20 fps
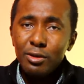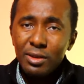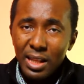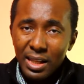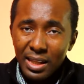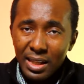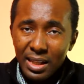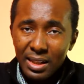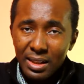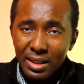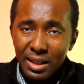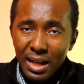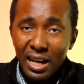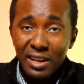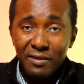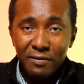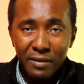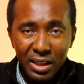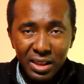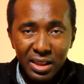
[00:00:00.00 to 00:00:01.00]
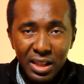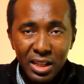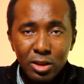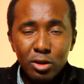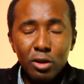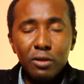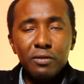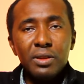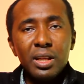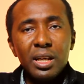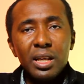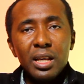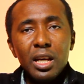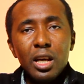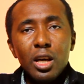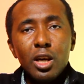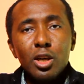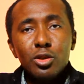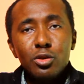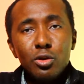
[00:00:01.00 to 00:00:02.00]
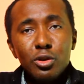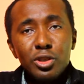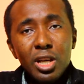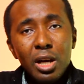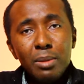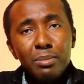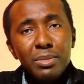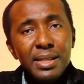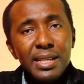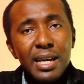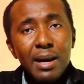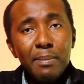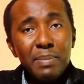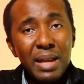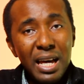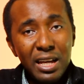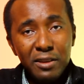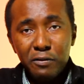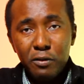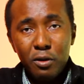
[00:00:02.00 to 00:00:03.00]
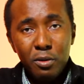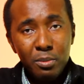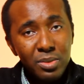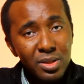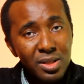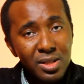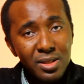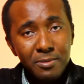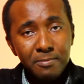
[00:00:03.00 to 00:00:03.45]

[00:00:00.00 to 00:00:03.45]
taking advantage of the social media platforms?